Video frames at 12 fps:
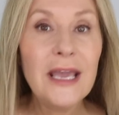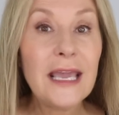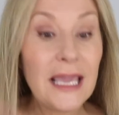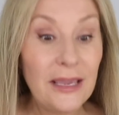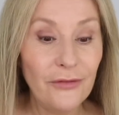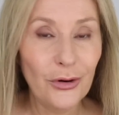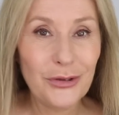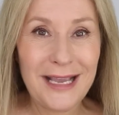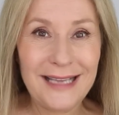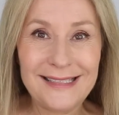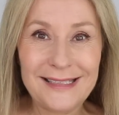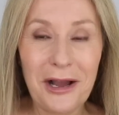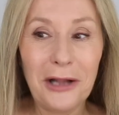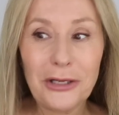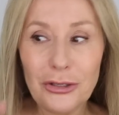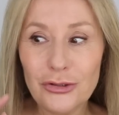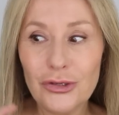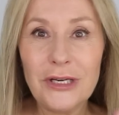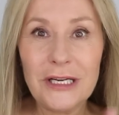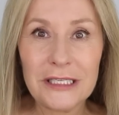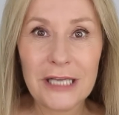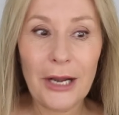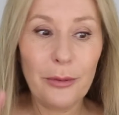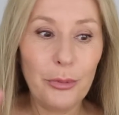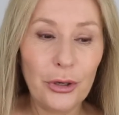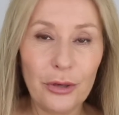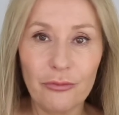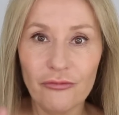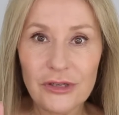Even on YESSTYLE, you do need to kind of put a